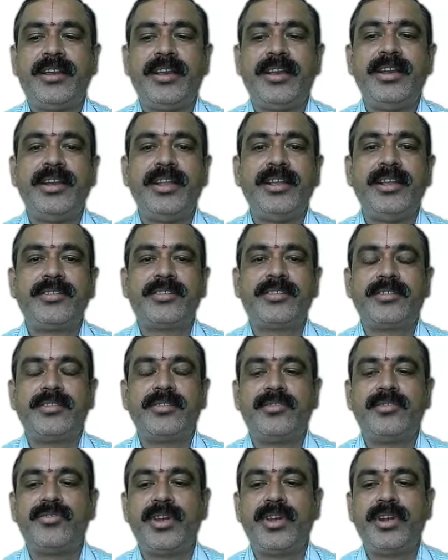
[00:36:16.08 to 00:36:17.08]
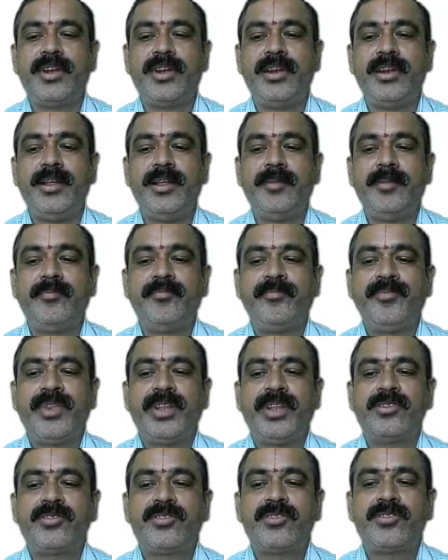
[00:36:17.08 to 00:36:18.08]
higher ratings. Generally,
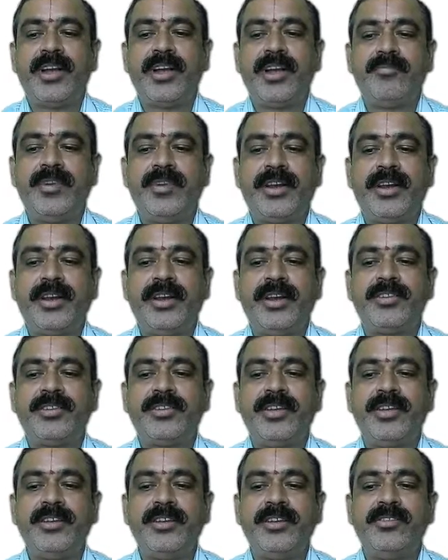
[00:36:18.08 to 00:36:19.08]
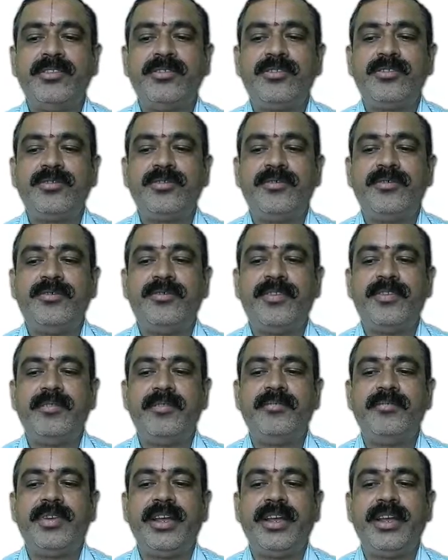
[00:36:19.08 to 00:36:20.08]
stock markets tend to form
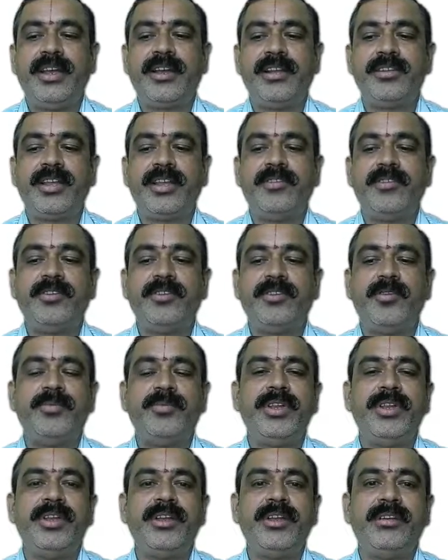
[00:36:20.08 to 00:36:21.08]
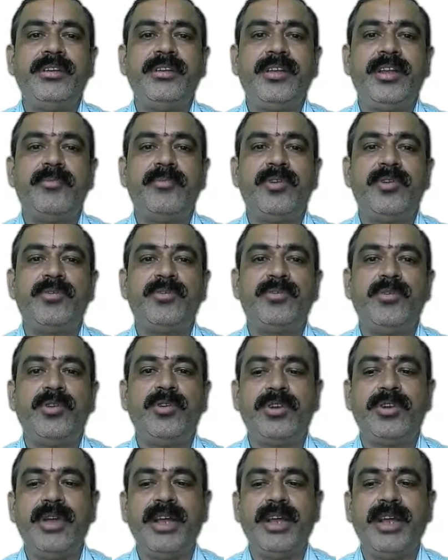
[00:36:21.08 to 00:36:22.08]
a conservative opinion about
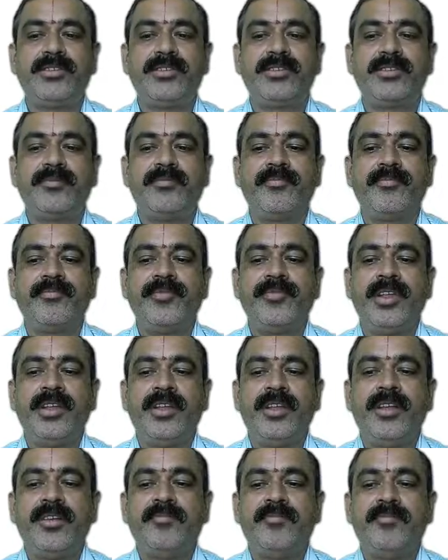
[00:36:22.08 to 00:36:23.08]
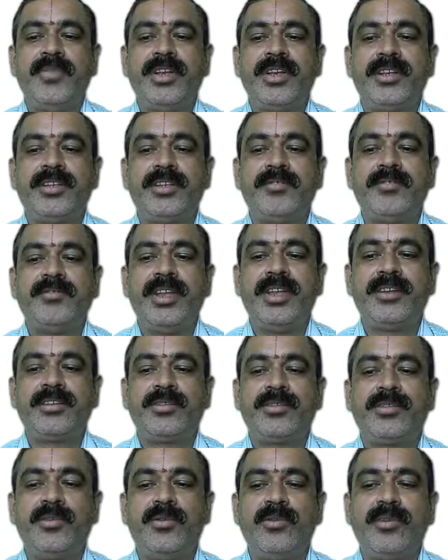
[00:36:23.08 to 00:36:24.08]
old banks because of
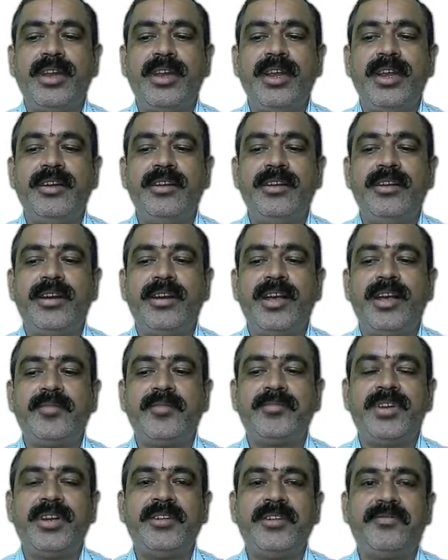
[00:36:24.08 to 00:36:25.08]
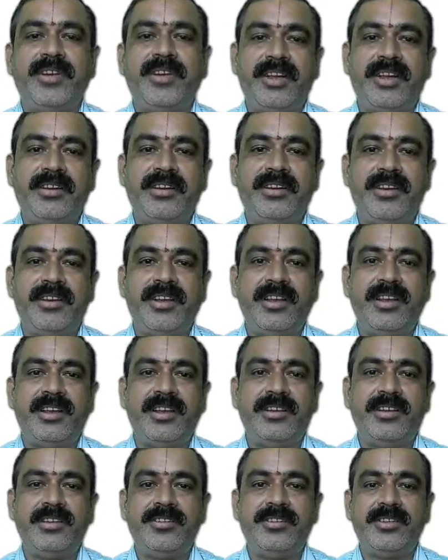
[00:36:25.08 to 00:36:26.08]
their slow rate in adoption of
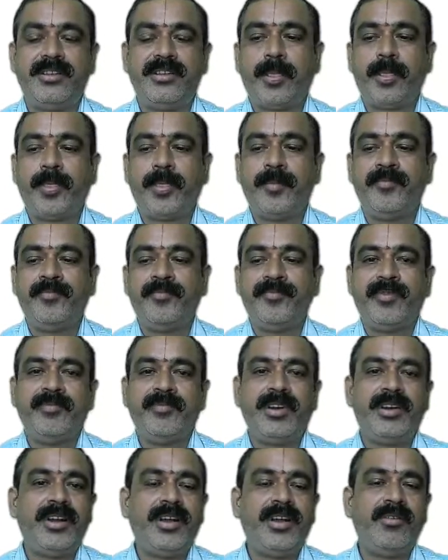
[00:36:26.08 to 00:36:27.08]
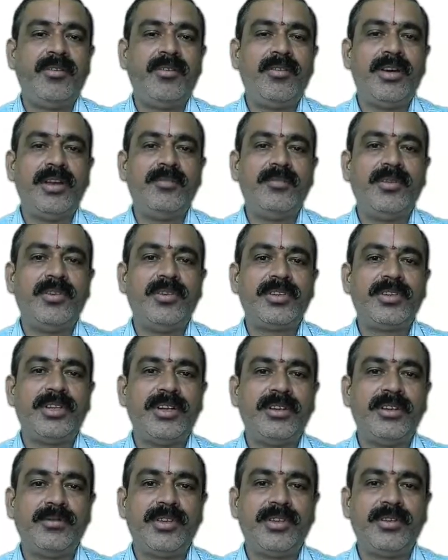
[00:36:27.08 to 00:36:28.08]
technology. But now
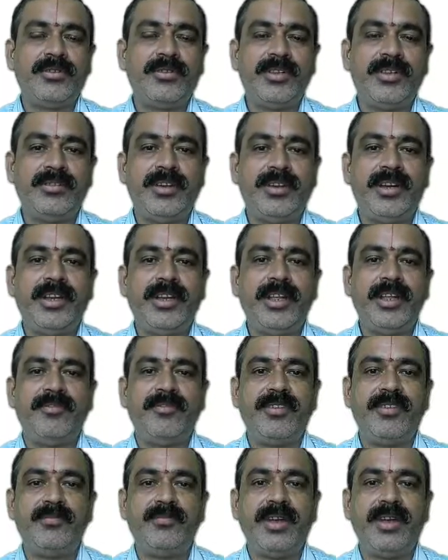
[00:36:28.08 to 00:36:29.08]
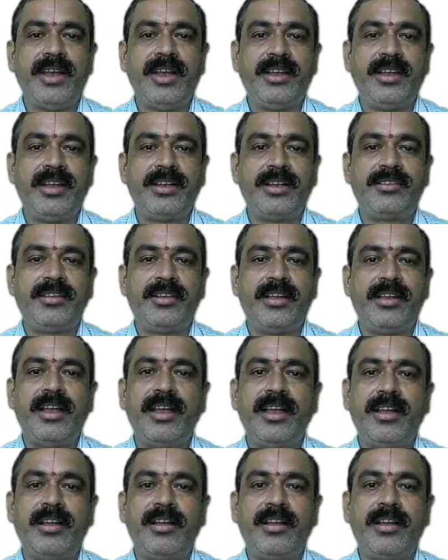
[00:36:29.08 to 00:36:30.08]
almost in 2020, every bank has